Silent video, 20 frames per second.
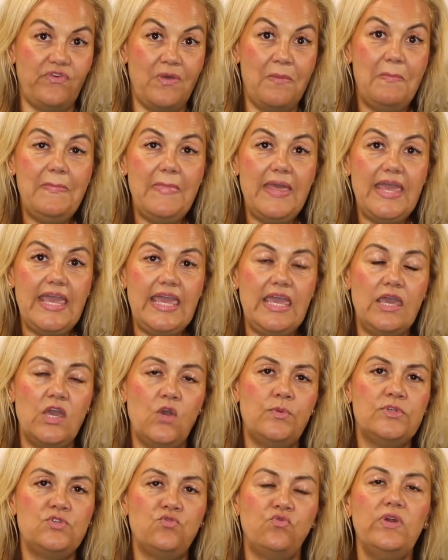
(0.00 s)
For me,
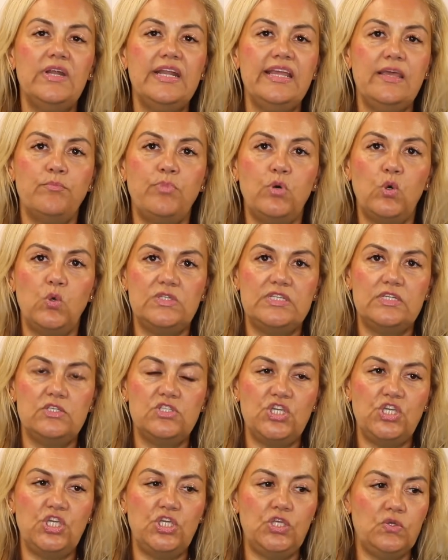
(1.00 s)
it was really
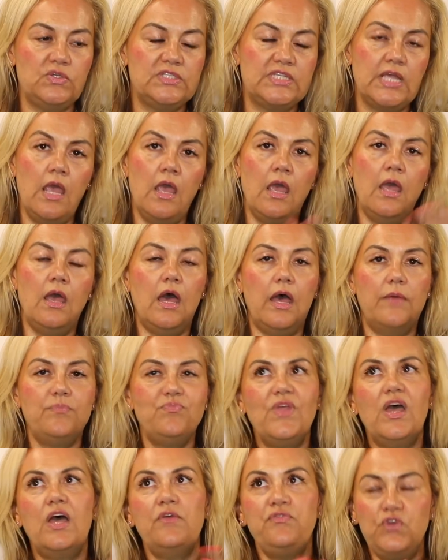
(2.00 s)
important to use
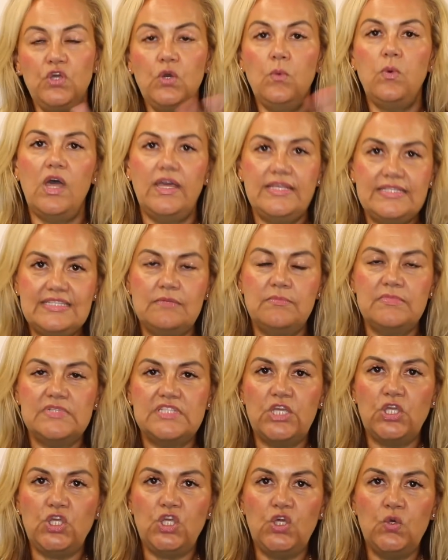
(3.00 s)
a few
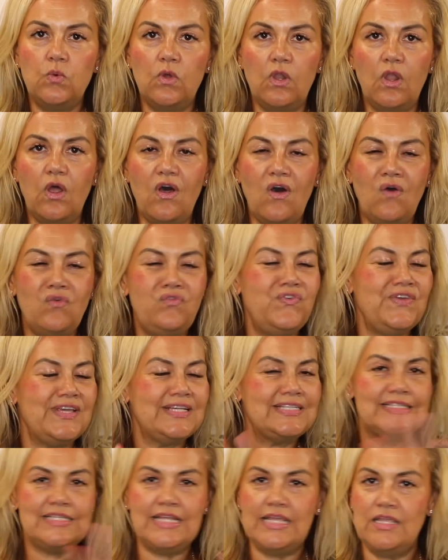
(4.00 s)
items that you will
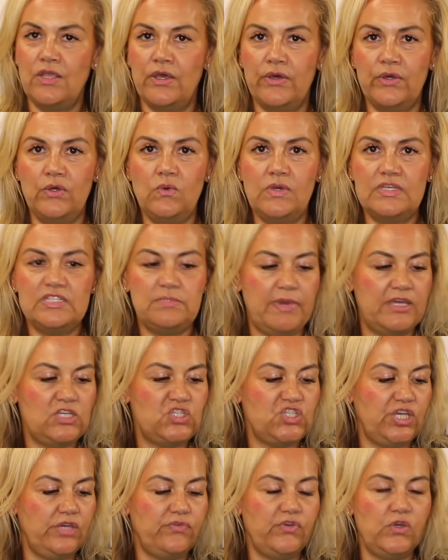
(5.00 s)
obviously know,
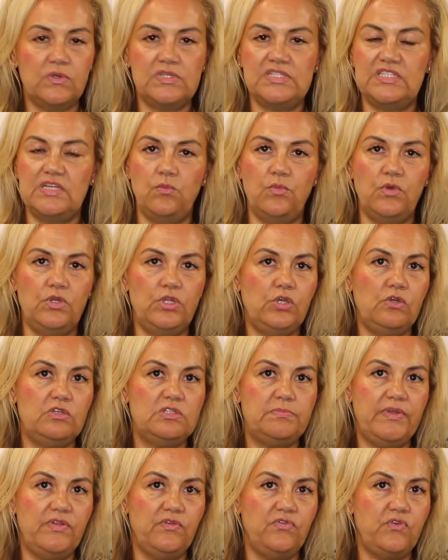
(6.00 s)
especially if you're someone
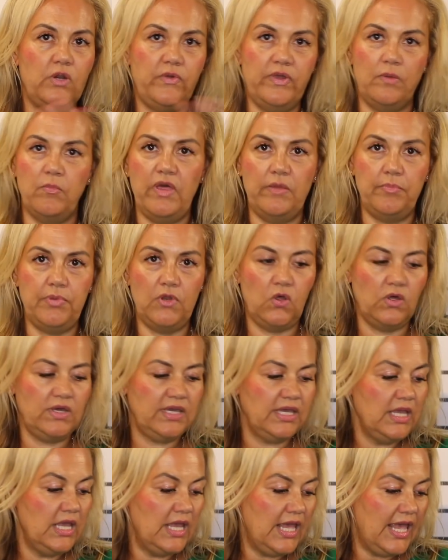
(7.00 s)
who's been following my
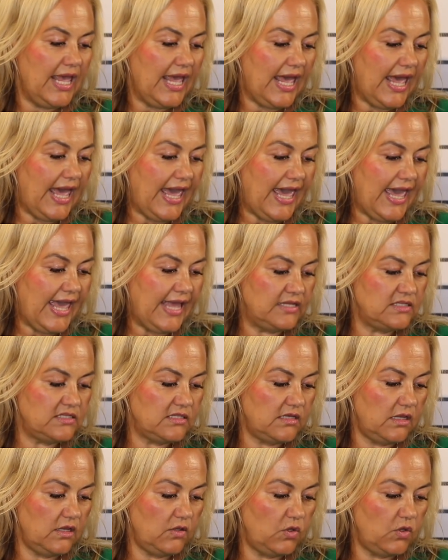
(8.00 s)
blog, and